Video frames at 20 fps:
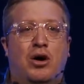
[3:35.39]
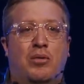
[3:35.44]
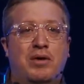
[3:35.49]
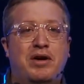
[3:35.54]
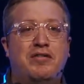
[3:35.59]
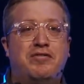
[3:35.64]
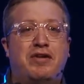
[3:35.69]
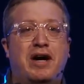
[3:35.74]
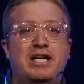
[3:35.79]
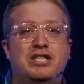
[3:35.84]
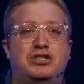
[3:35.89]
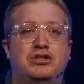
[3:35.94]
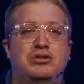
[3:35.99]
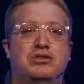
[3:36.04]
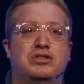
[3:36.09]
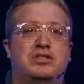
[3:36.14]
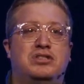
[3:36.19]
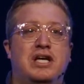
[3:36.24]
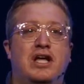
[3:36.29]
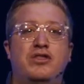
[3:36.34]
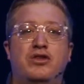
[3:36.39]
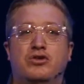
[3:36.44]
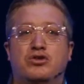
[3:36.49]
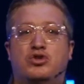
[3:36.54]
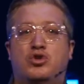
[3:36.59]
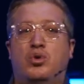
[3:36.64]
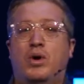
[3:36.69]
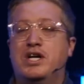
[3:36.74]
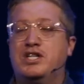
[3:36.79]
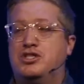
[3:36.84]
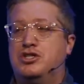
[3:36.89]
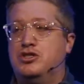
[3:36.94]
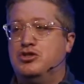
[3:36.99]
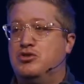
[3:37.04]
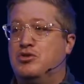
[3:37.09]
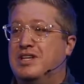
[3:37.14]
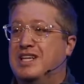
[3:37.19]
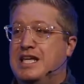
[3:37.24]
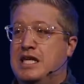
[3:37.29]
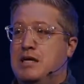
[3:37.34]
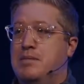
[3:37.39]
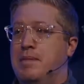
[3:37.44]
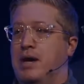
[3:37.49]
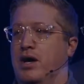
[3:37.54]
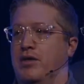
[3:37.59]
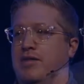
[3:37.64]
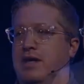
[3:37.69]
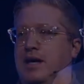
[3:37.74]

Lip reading: I want to invite you to send those questions. You can email